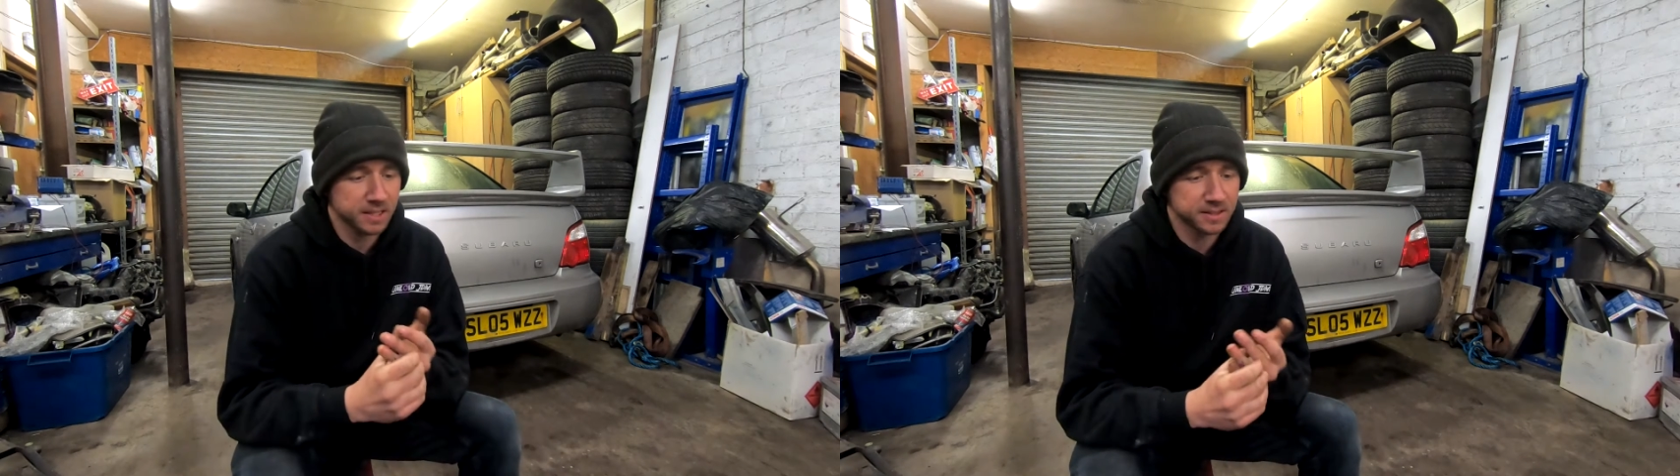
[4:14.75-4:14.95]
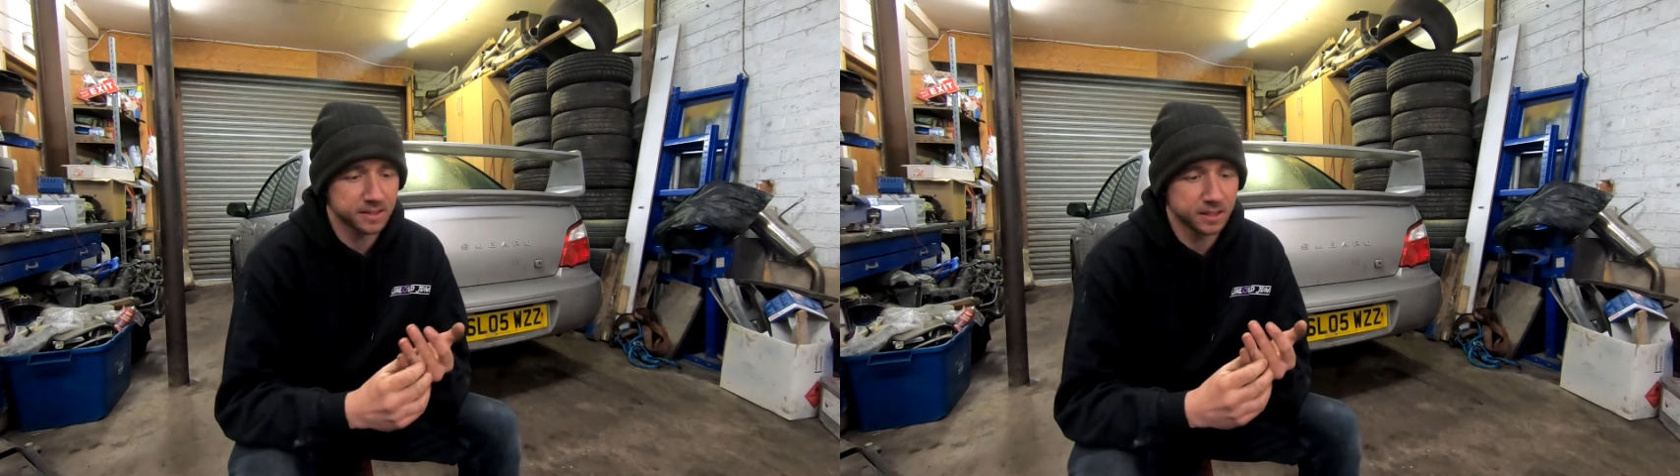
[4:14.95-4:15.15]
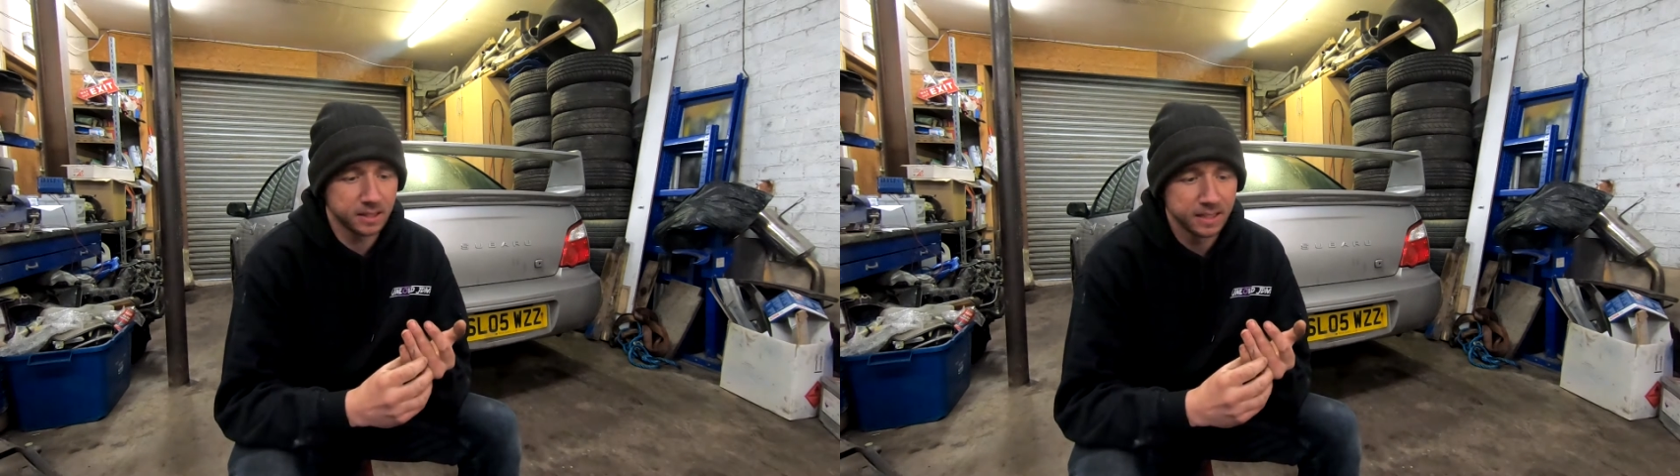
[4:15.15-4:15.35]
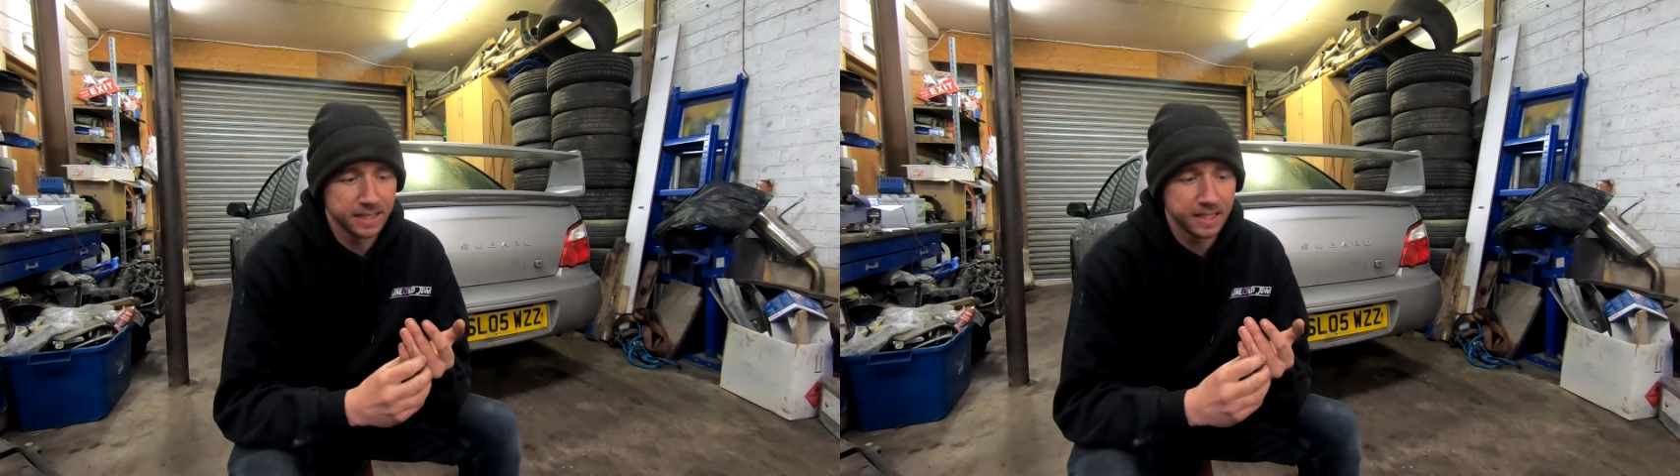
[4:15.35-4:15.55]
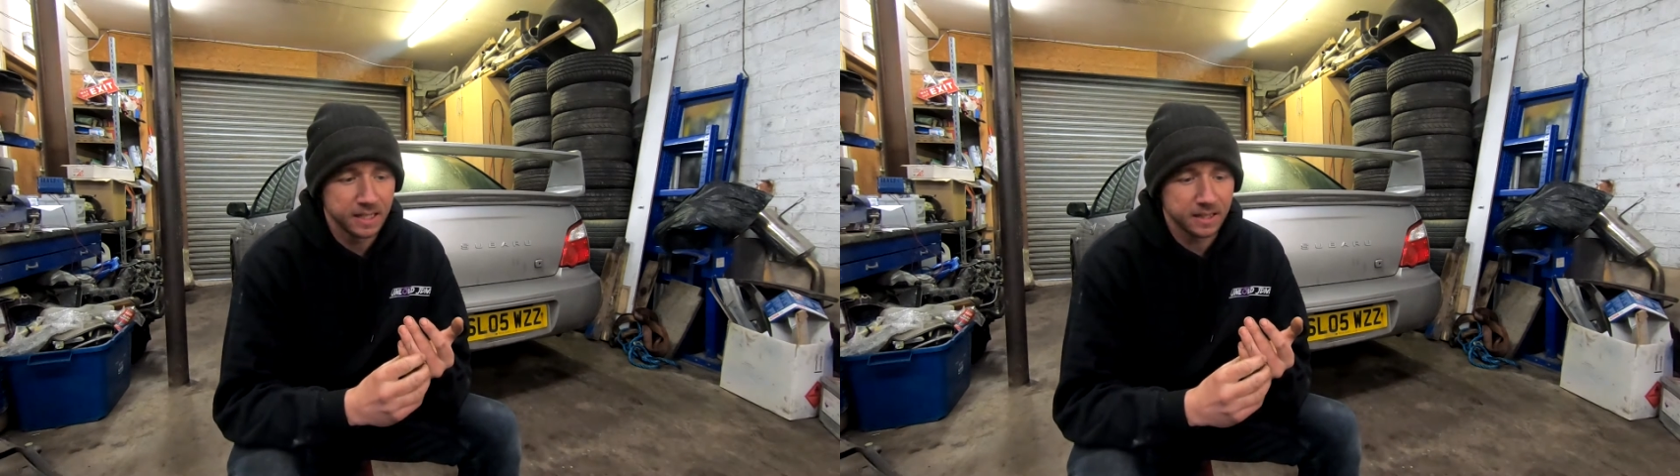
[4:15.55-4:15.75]
So
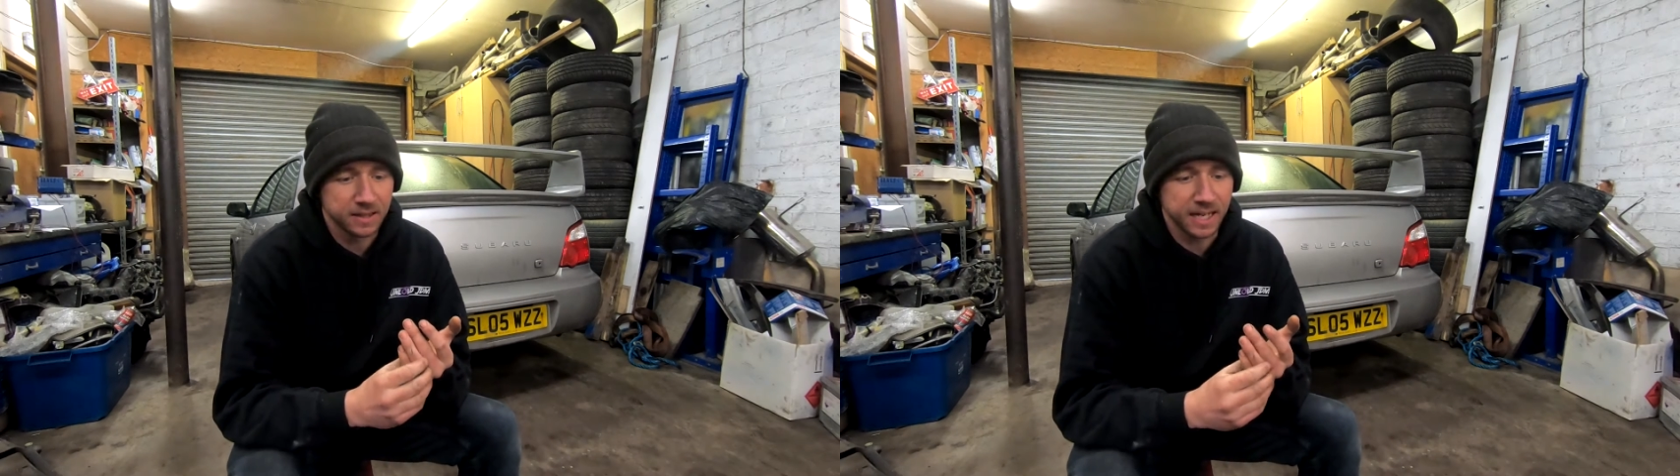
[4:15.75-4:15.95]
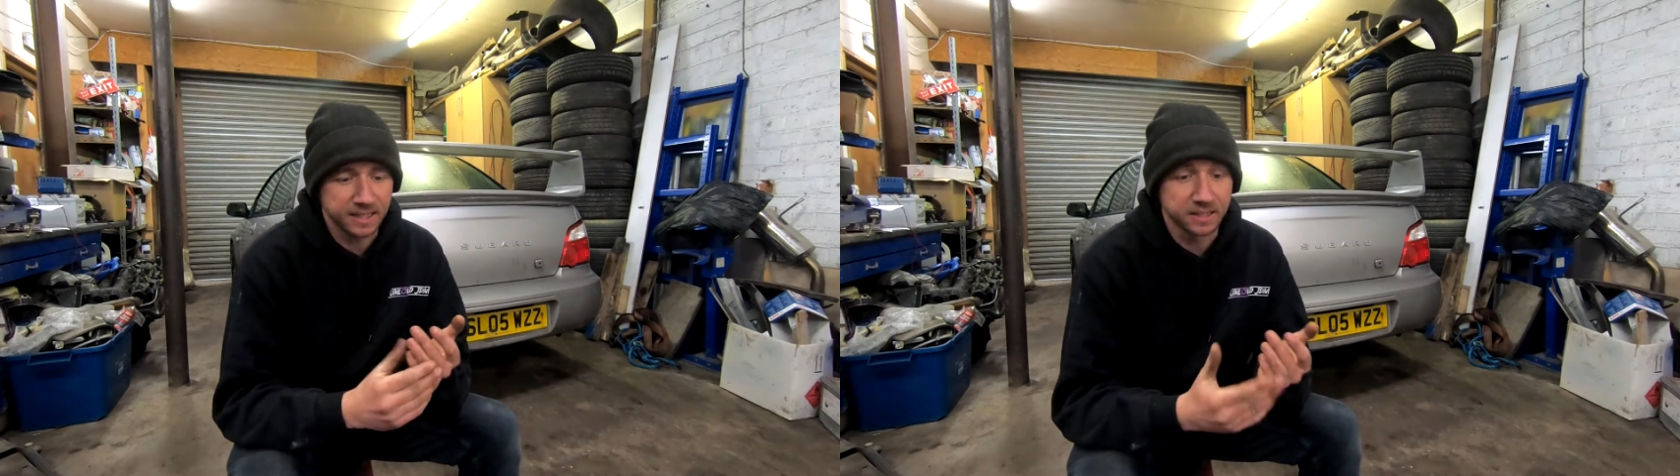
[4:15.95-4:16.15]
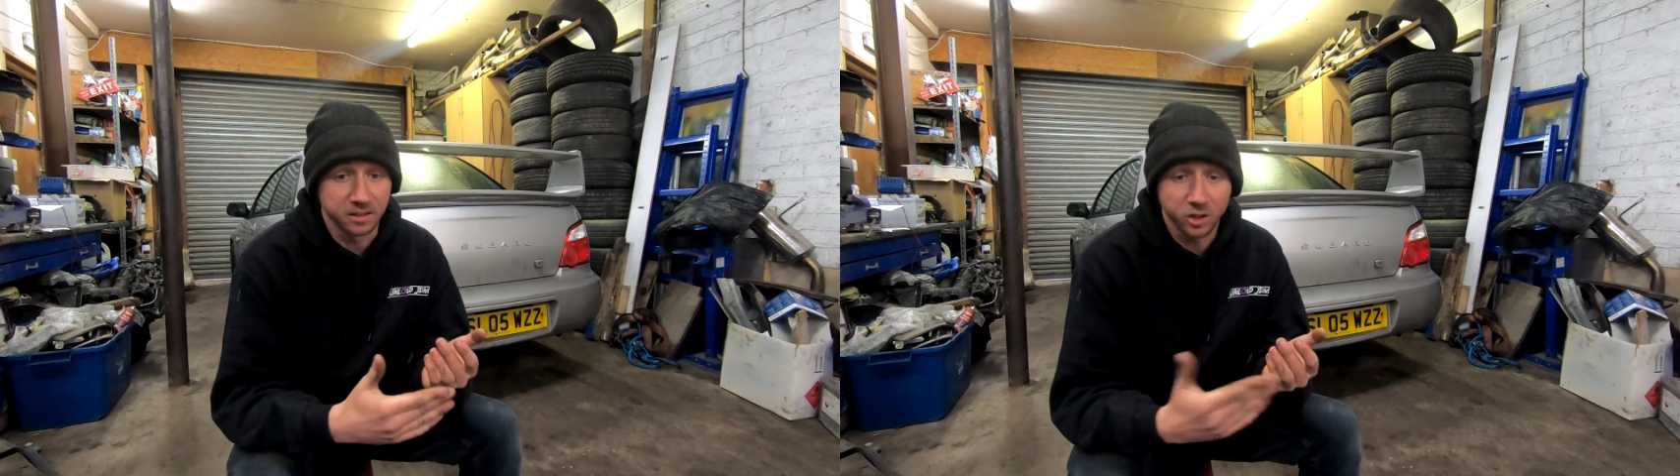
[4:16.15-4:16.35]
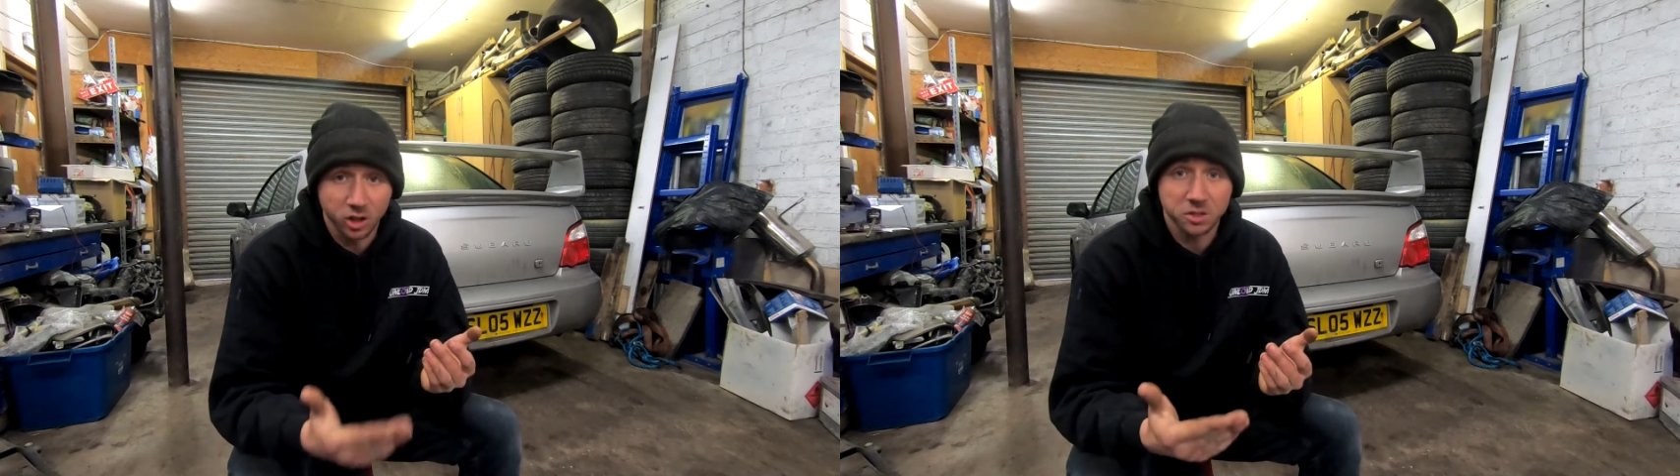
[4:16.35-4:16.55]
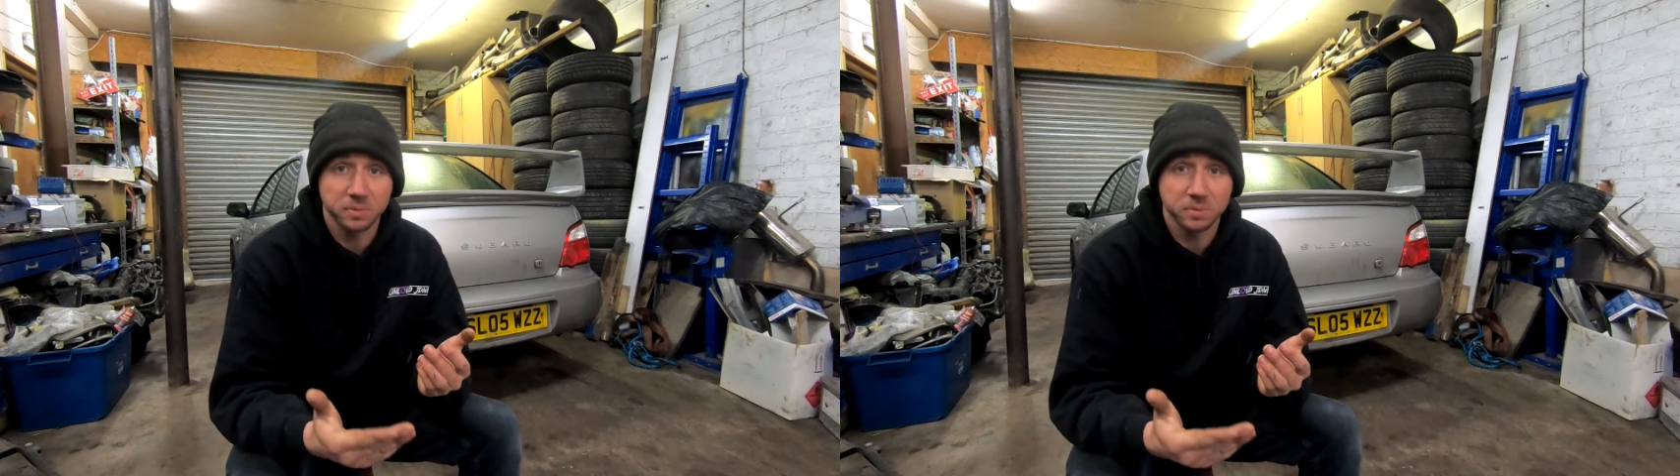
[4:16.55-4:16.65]
that didn't cost